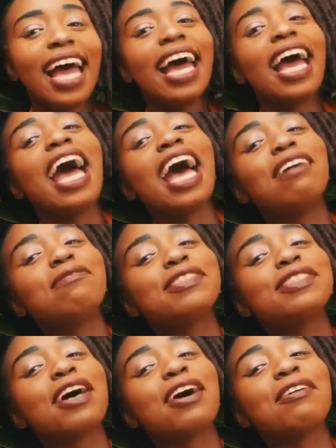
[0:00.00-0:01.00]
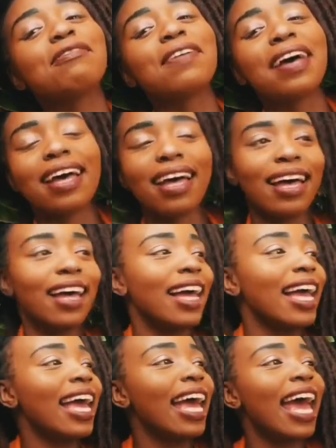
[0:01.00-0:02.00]
and photographer
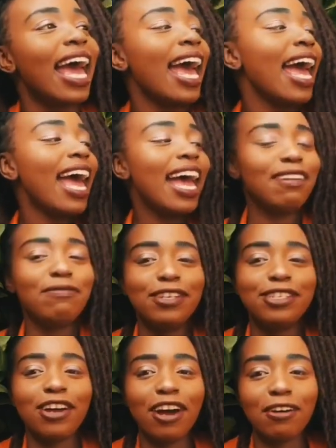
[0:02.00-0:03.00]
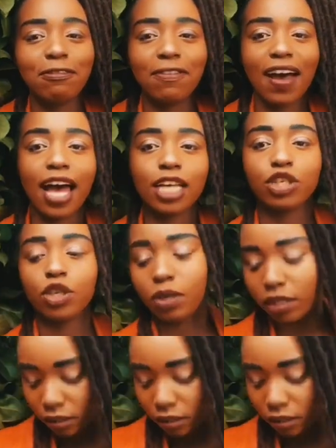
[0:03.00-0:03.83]
and videographer, so it's a